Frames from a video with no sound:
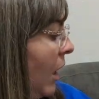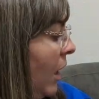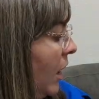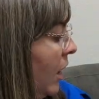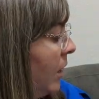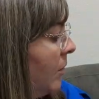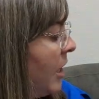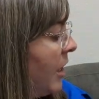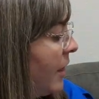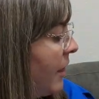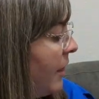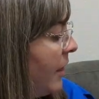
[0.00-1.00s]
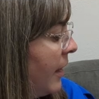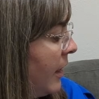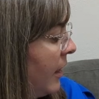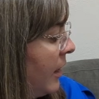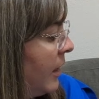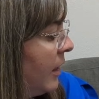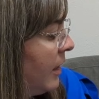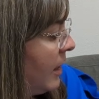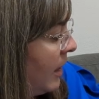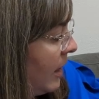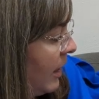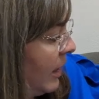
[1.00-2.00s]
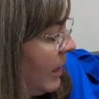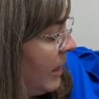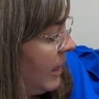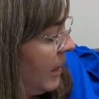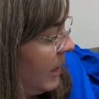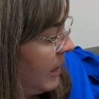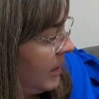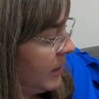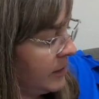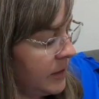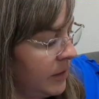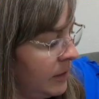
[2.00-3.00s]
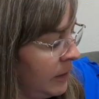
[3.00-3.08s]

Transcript: Um, then I had